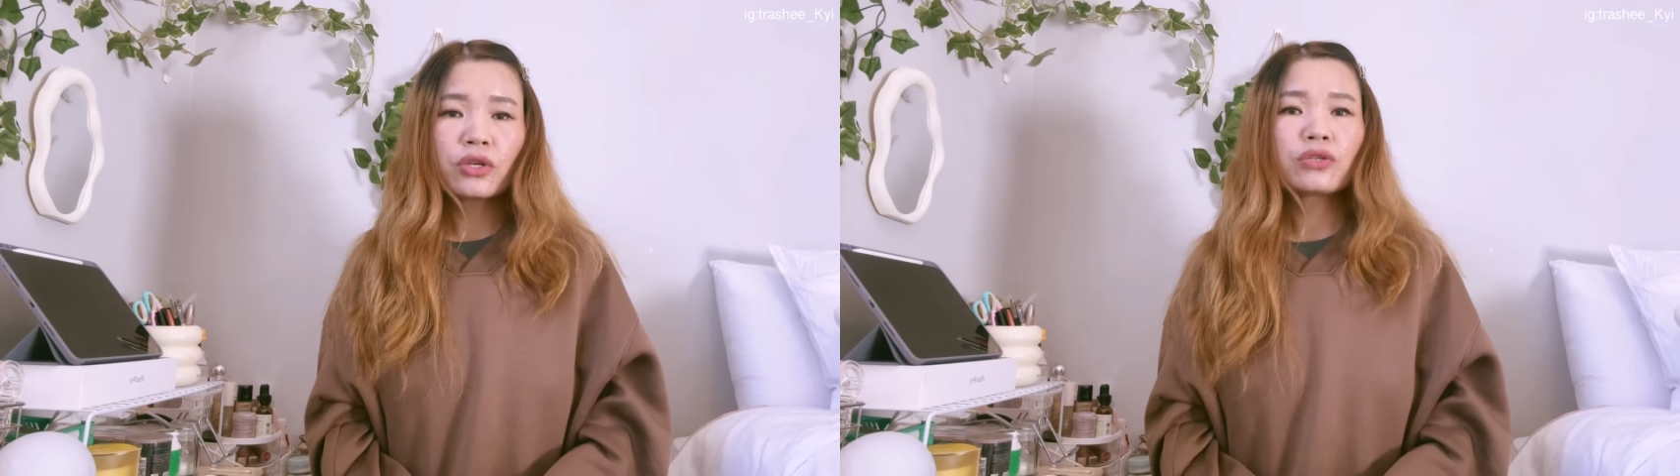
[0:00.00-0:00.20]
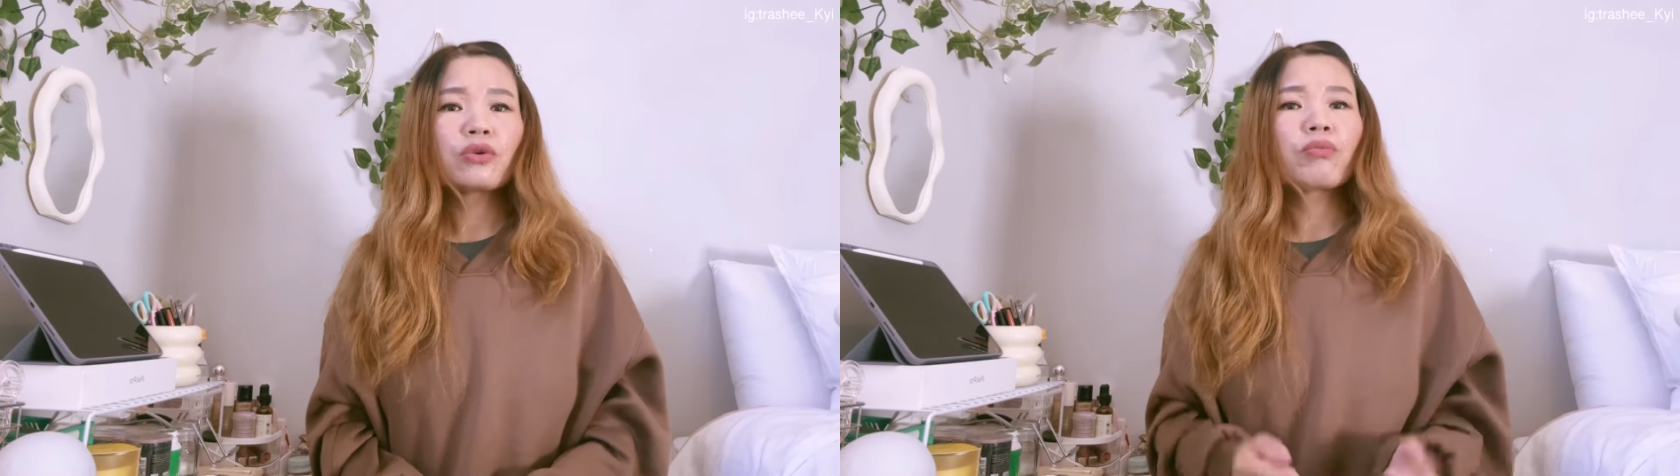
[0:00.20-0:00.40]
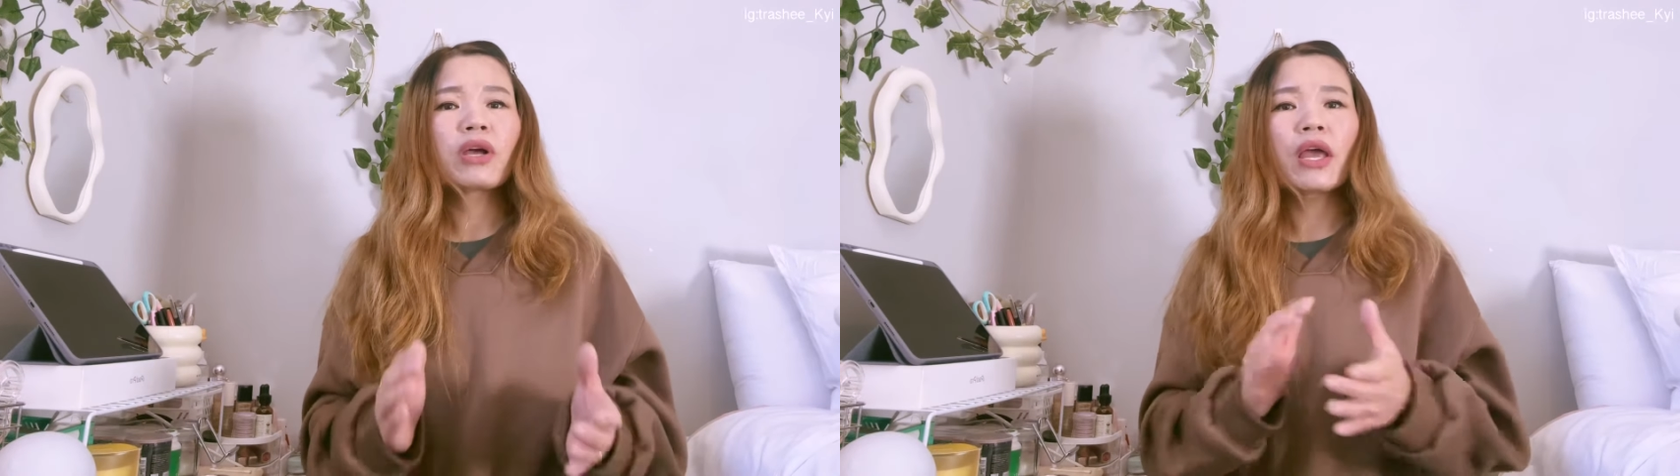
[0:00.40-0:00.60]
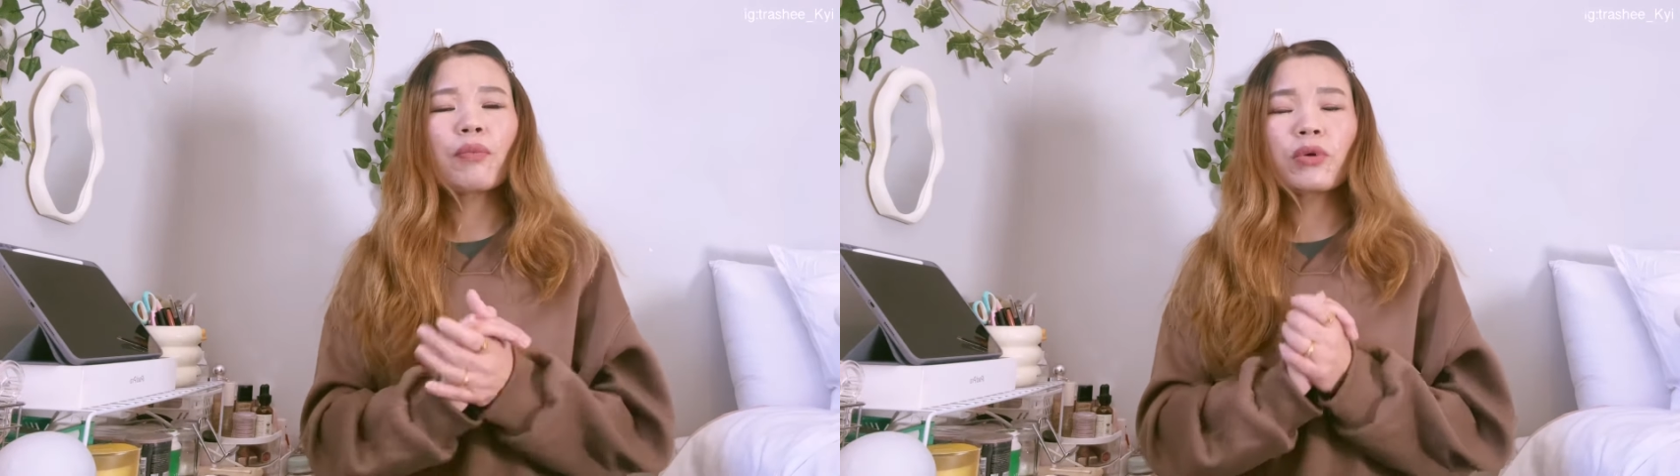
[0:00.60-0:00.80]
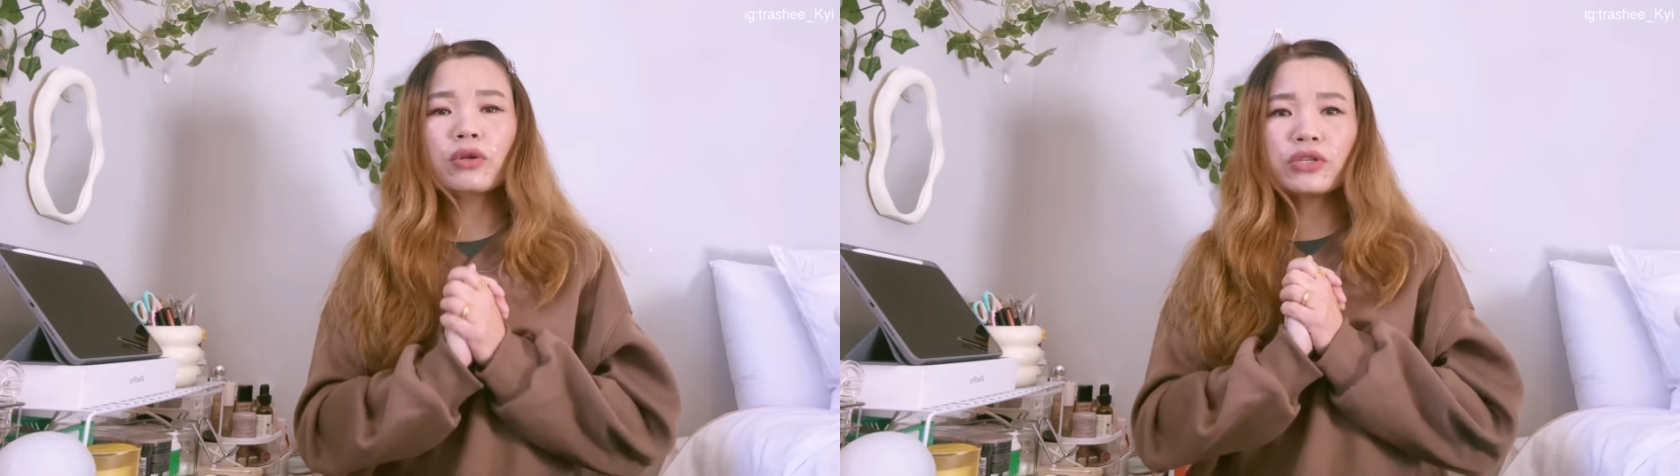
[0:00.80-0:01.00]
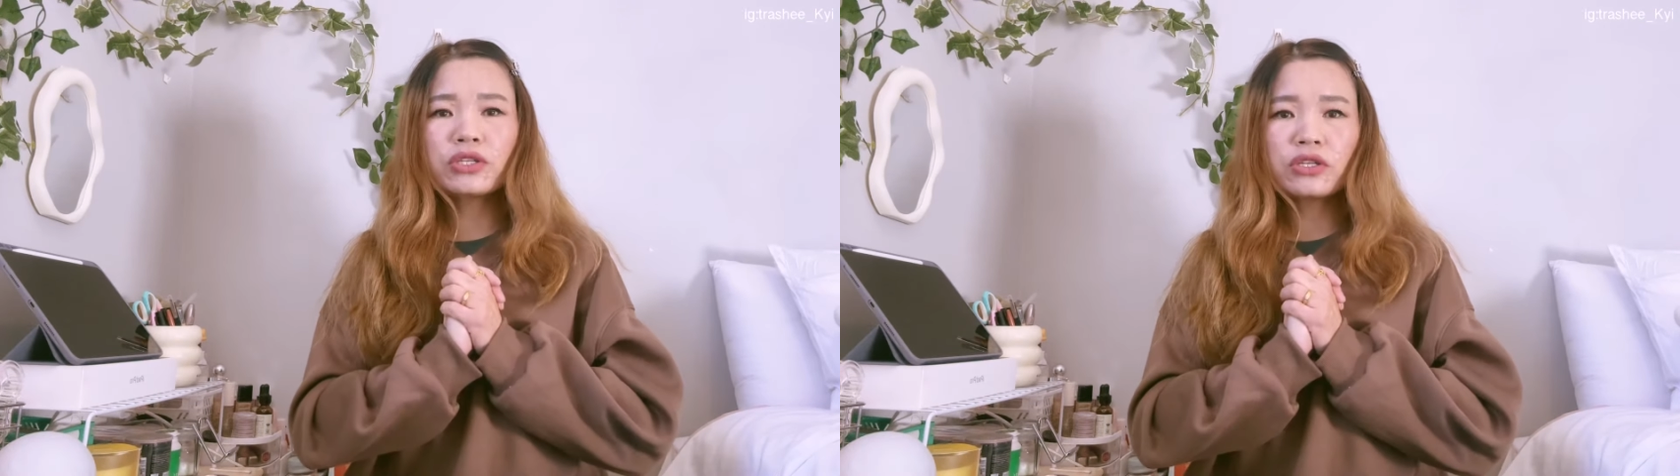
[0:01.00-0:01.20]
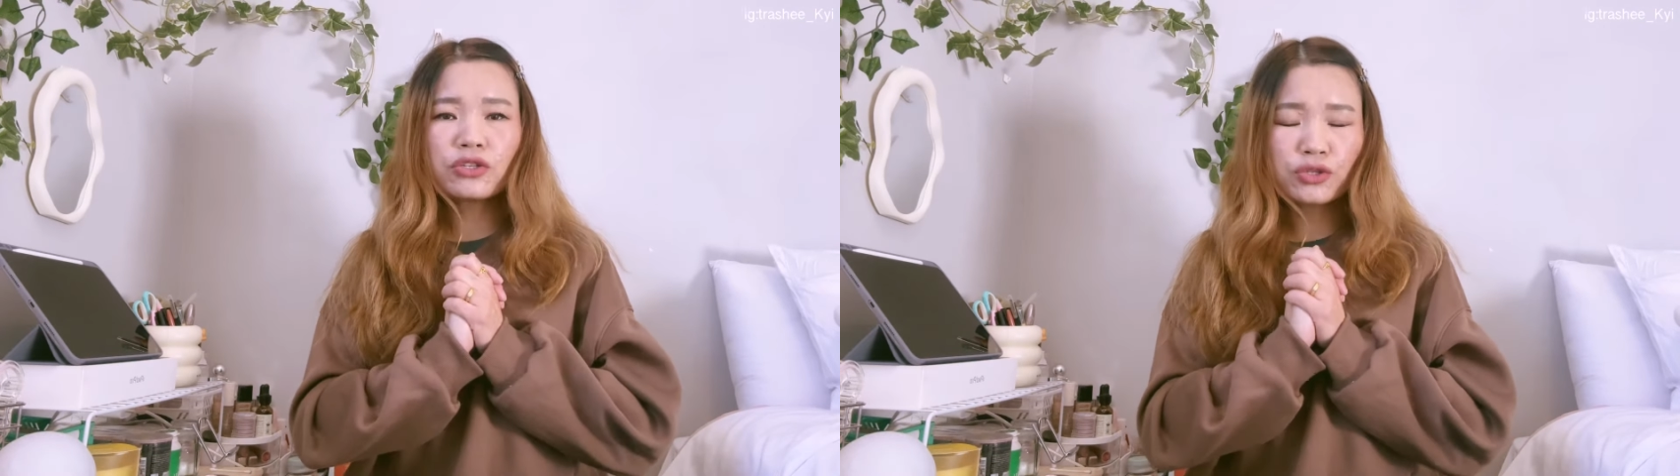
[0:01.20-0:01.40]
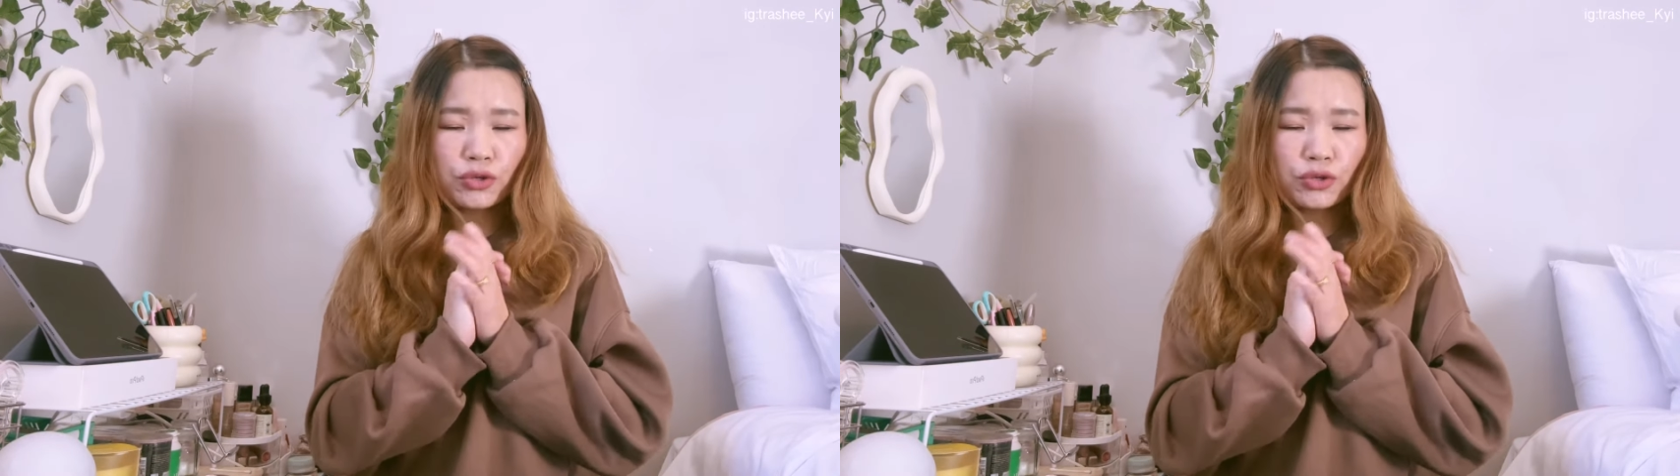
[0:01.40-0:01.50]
So my apologies